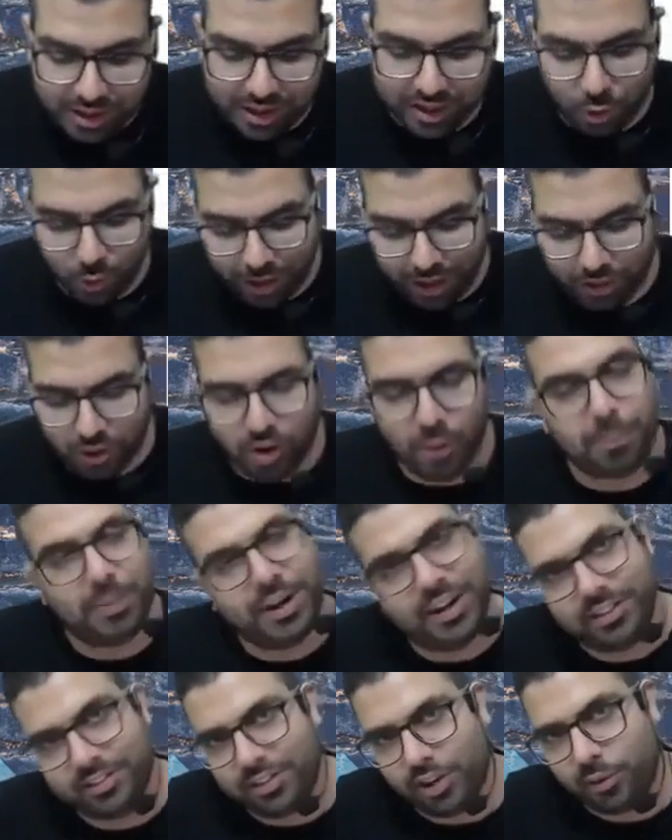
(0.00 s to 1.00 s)
You can copy
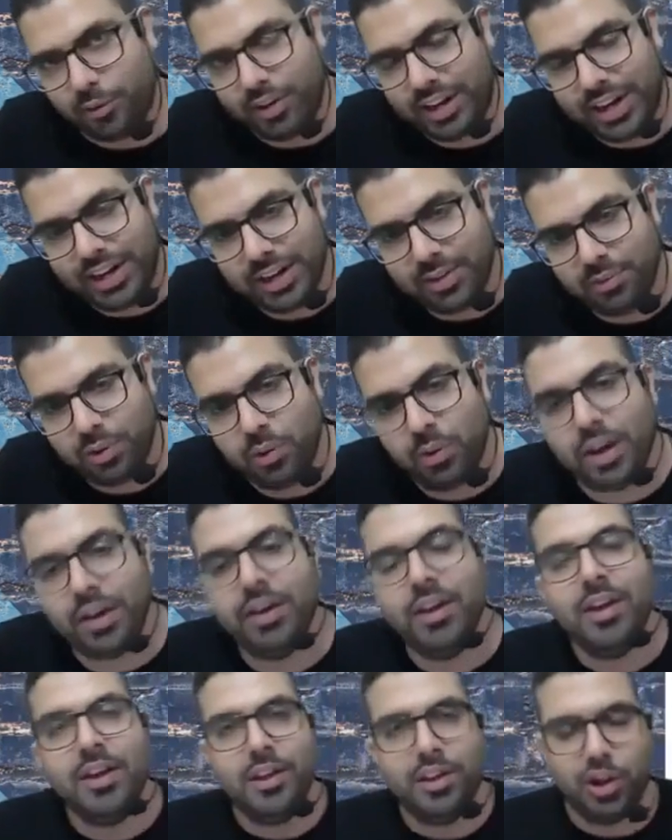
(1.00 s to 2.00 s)
this down. Right everyone?
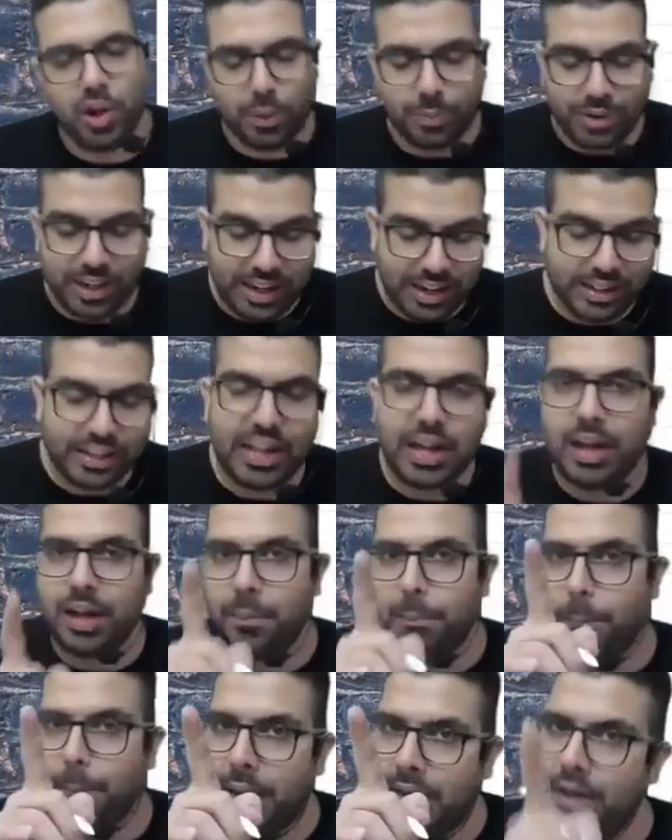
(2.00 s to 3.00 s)
You have taken the
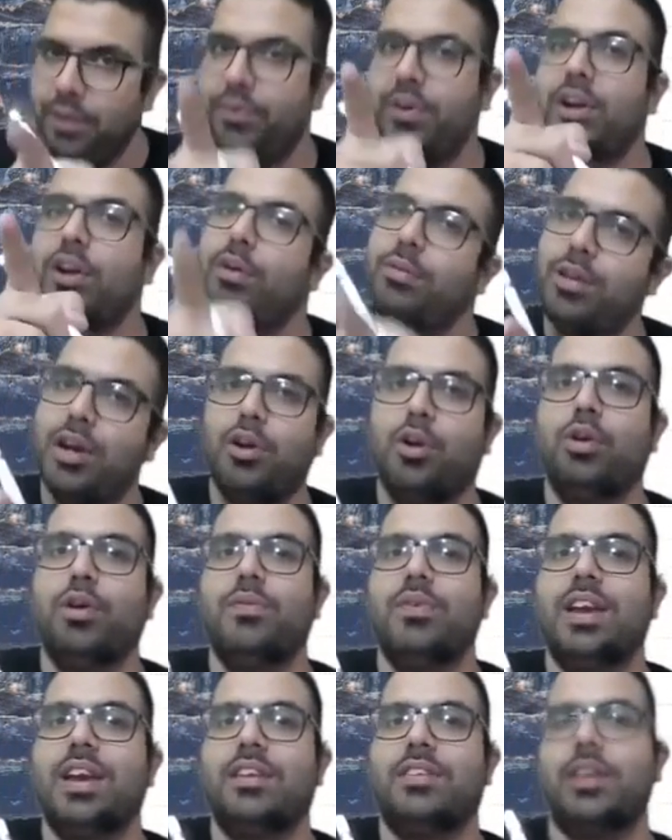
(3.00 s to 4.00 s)
benefit of the
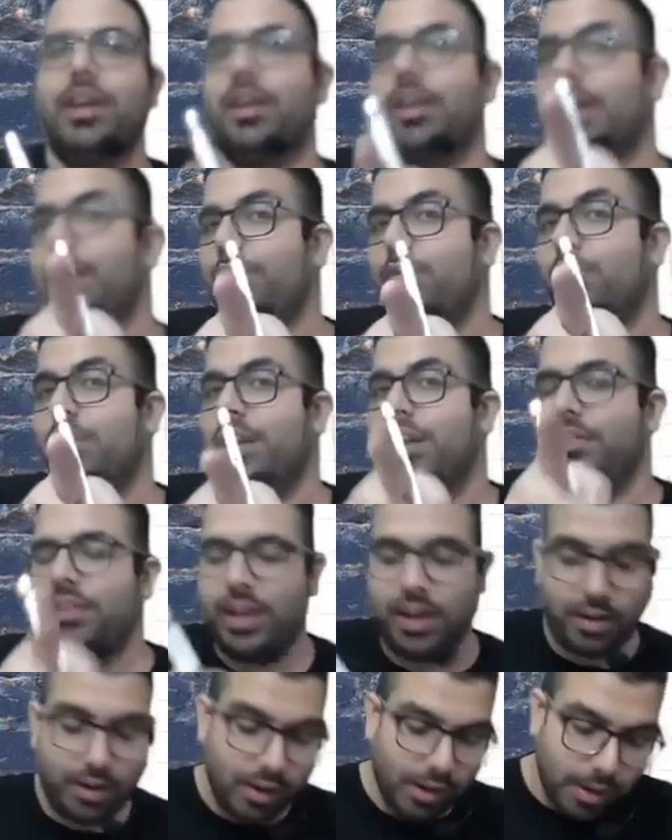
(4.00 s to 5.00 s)
notification. Everyone listen.
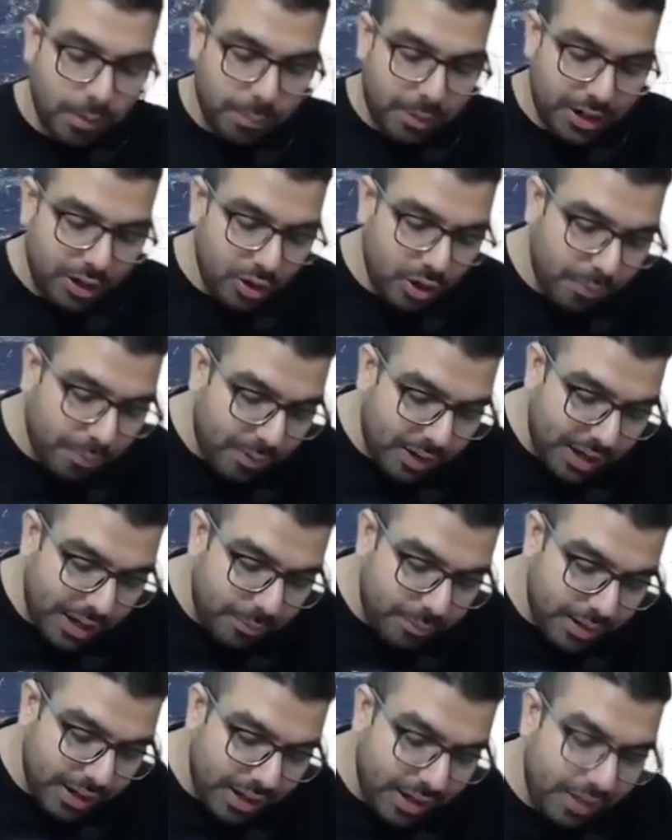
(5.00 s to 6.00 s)
But you have claimed
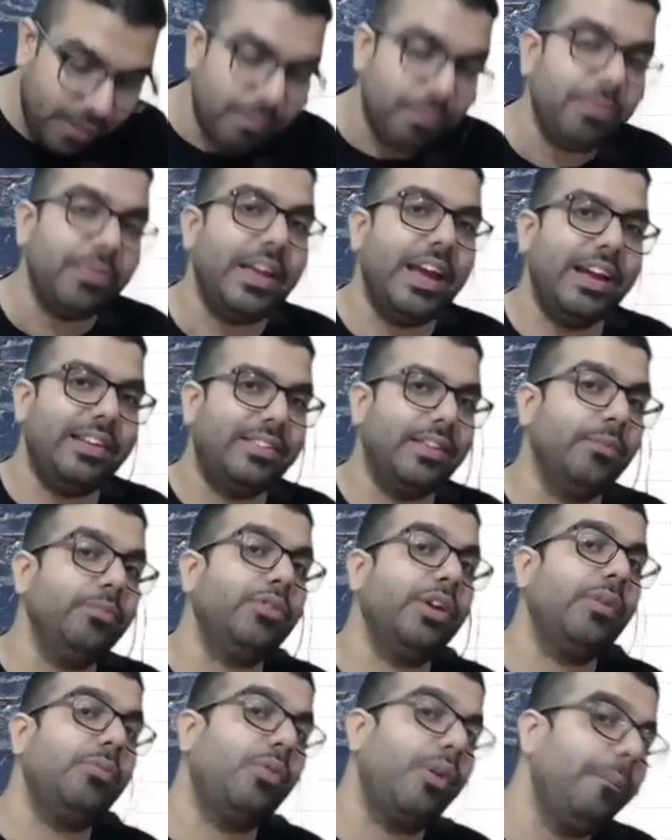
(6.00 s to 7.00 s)
a
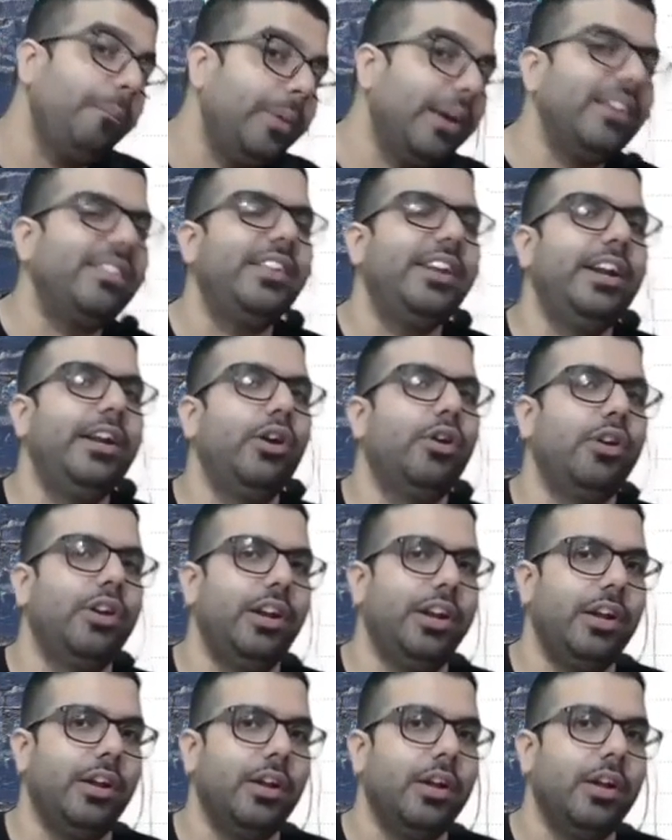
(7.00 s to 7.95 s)
exemption from BCD only.